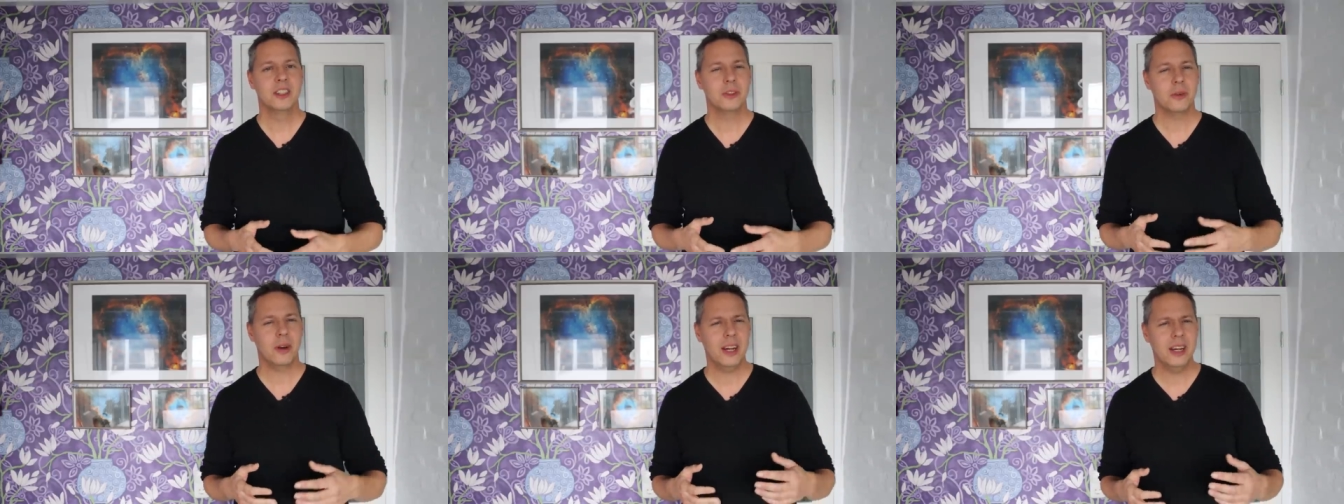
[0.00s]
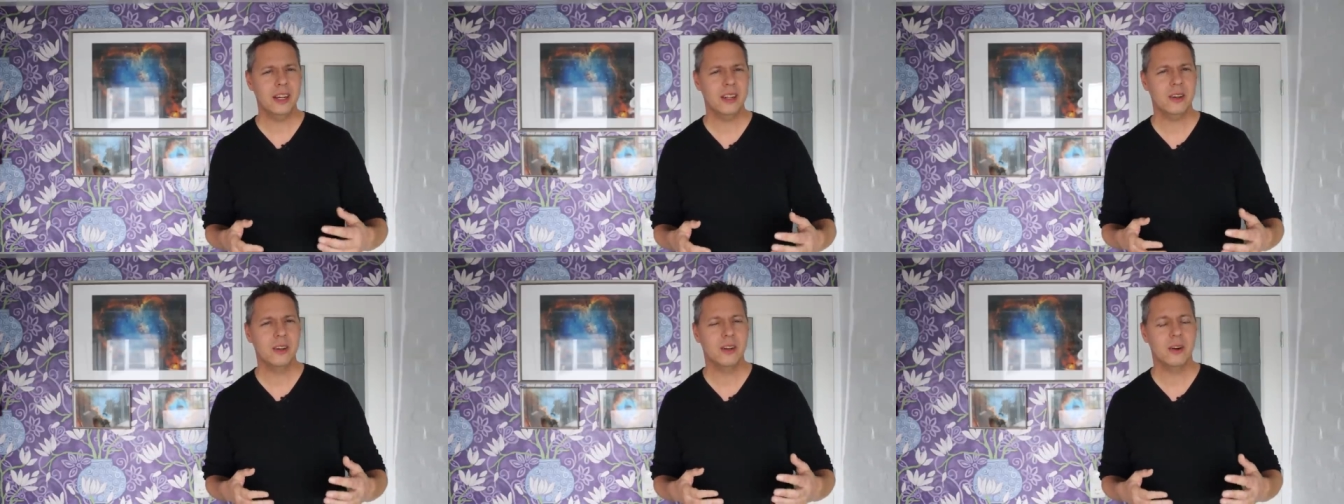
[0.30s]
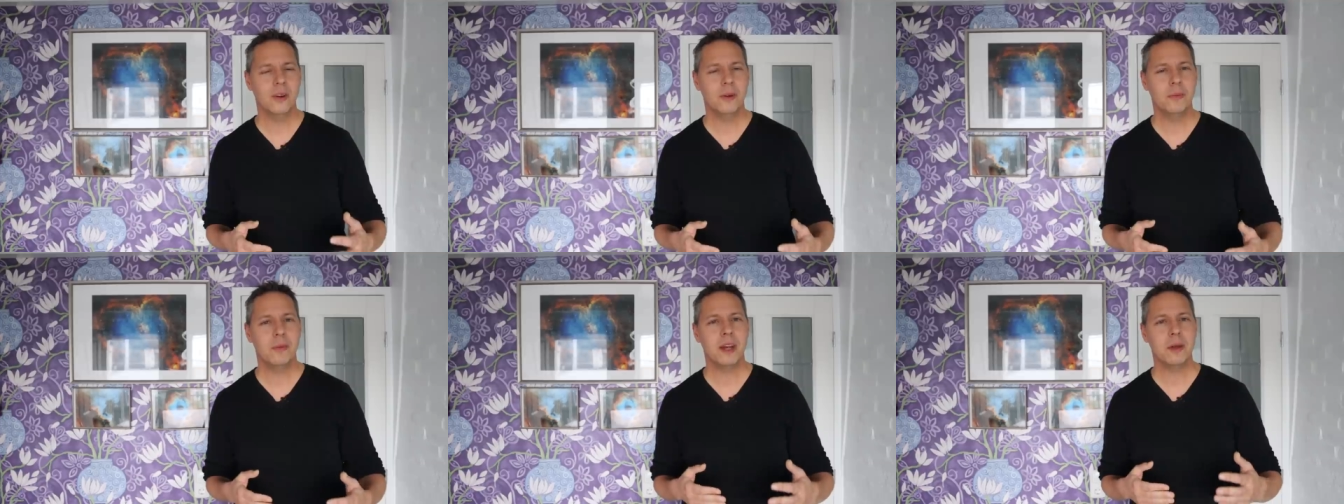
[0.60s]
trying to
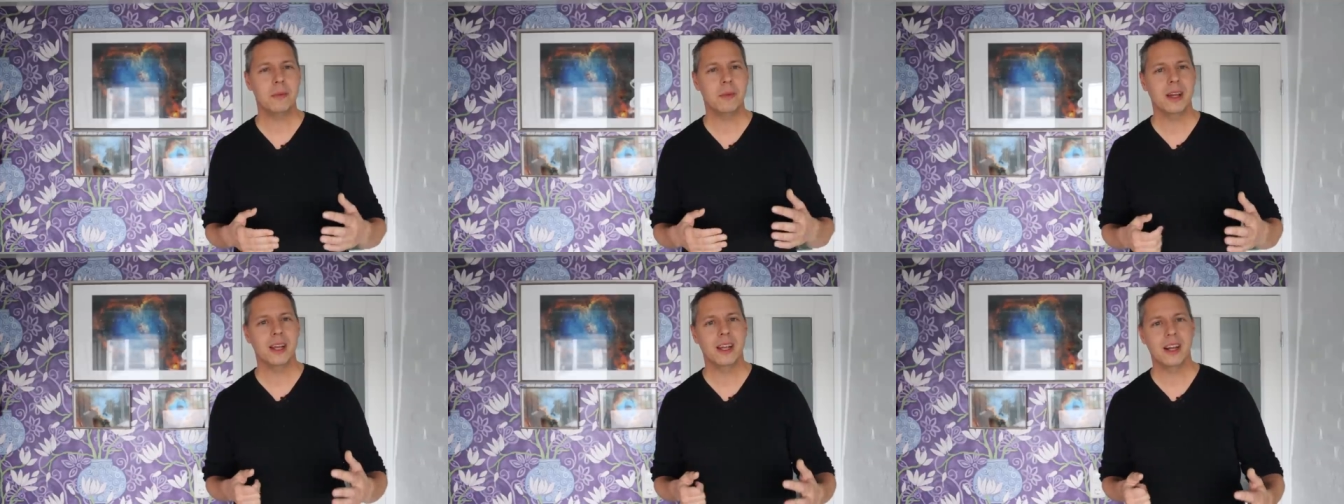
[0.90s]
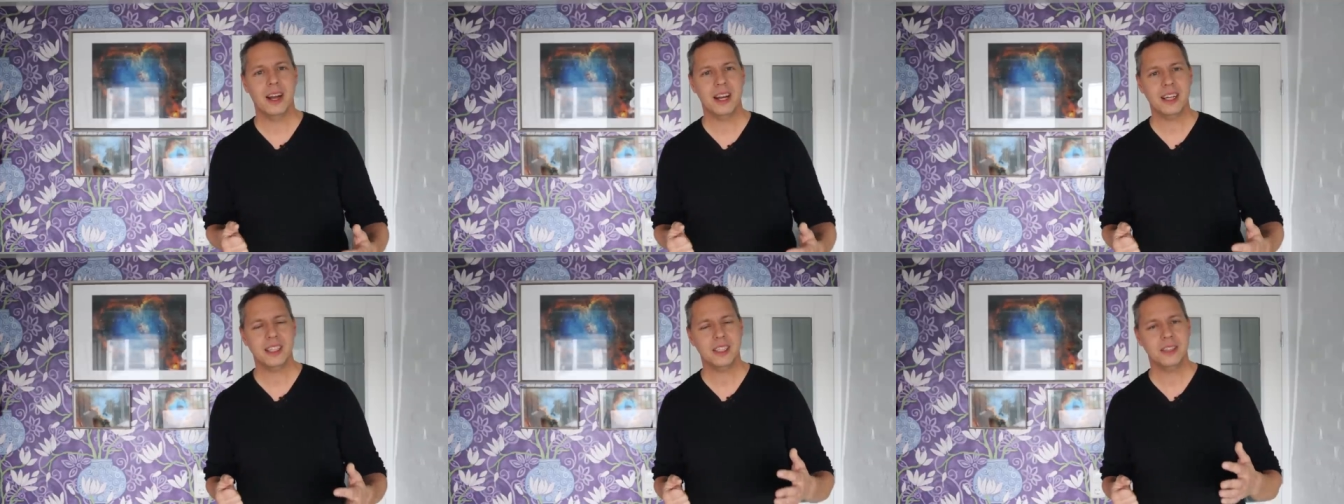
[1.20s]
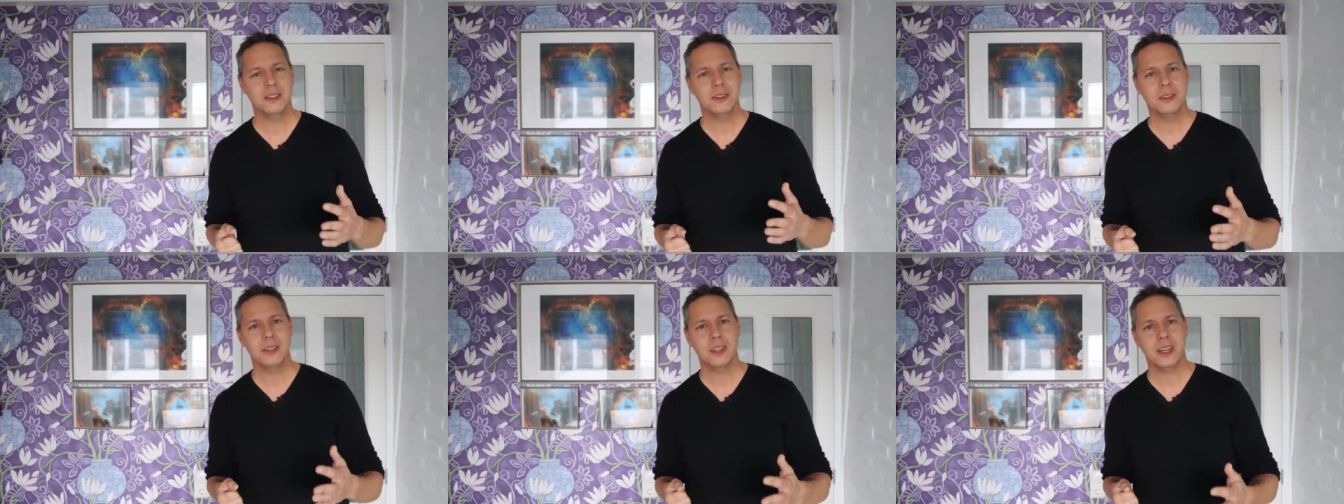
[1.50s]
collimate my
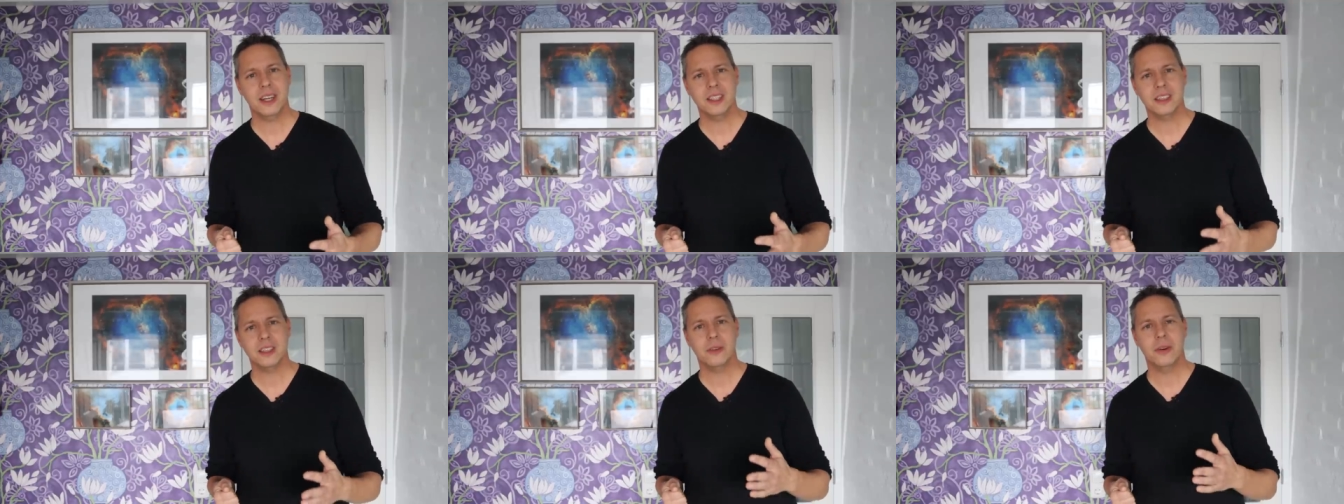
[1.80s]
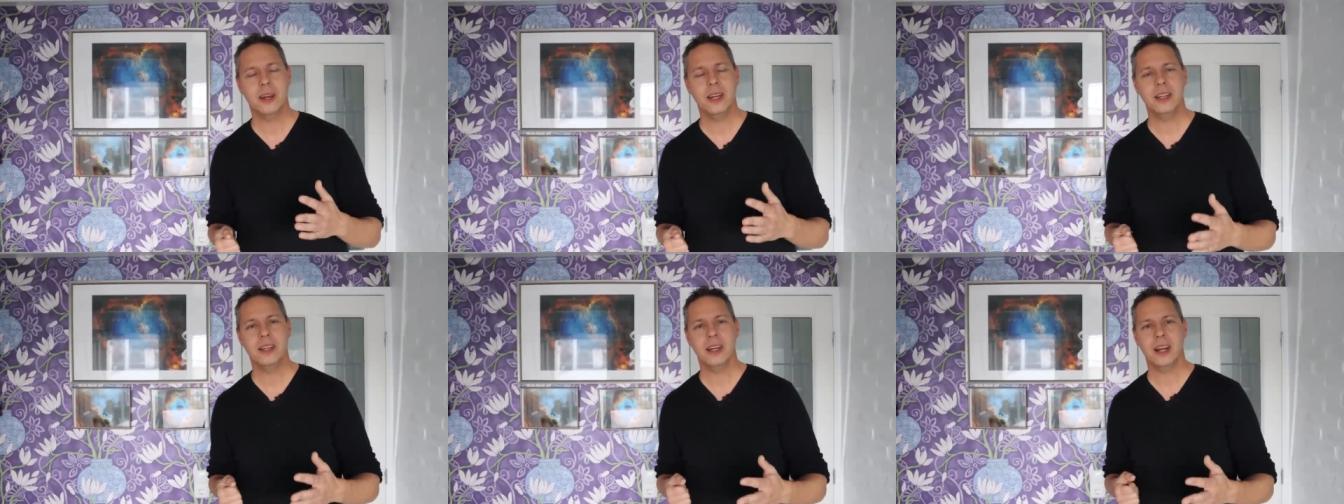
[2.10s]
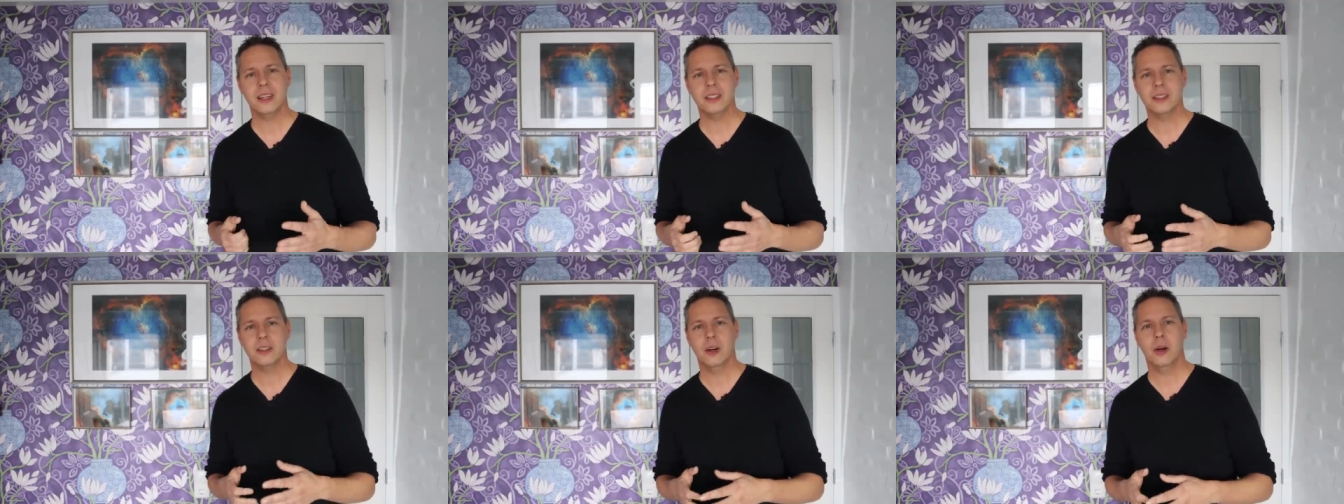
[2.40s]
classical Cassegrain
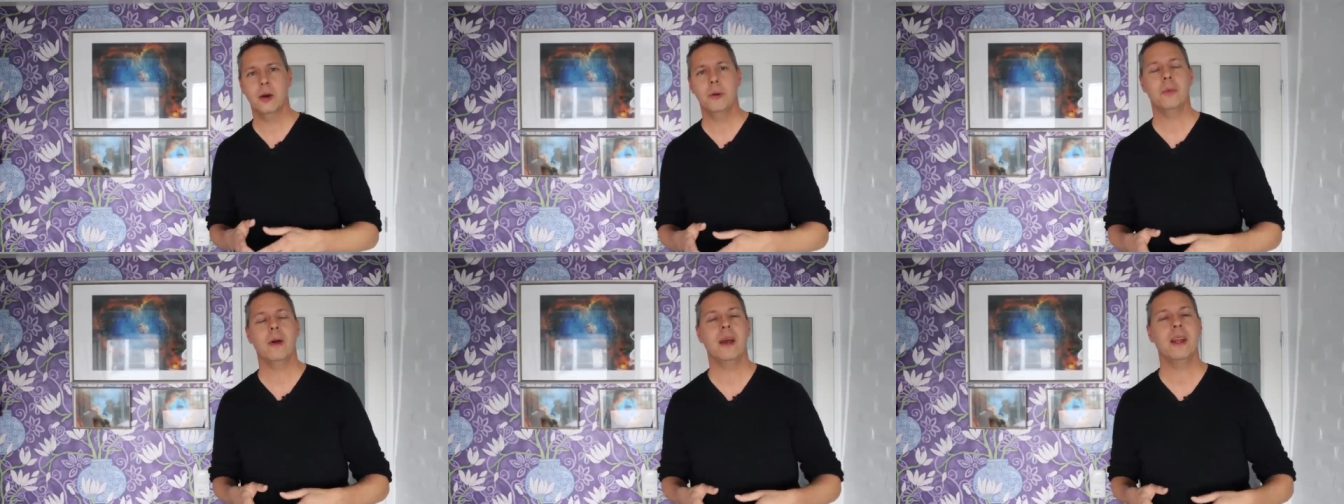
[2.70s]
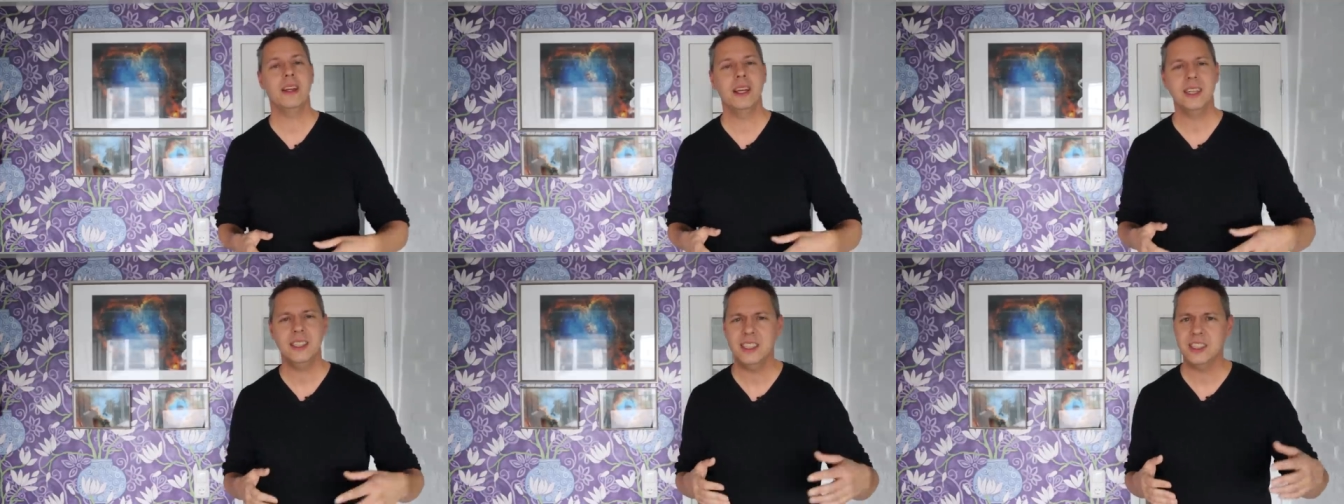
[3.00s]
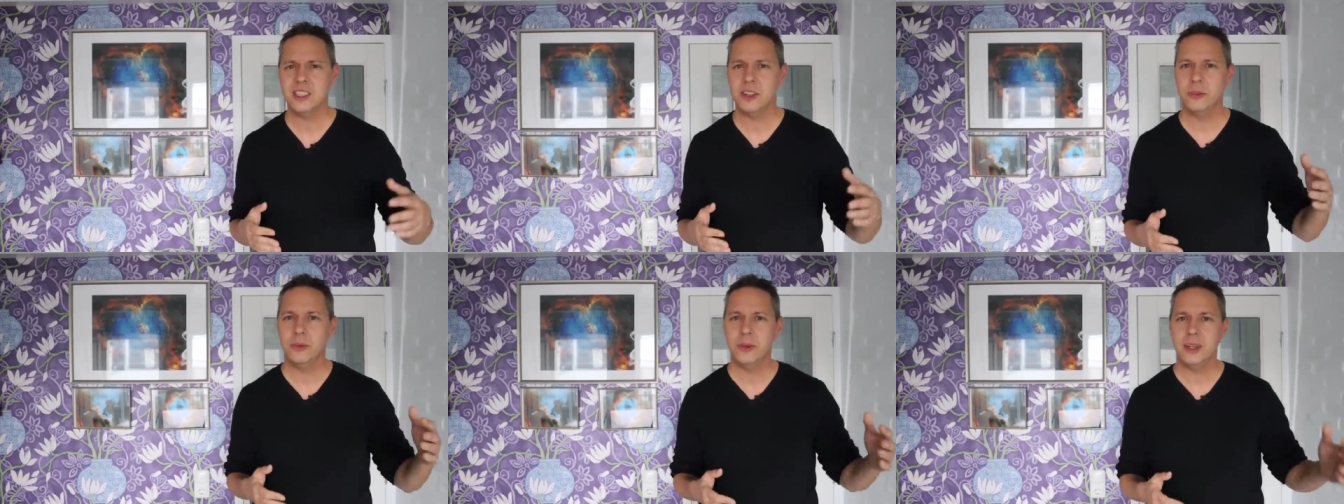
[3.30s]
telescope and this is a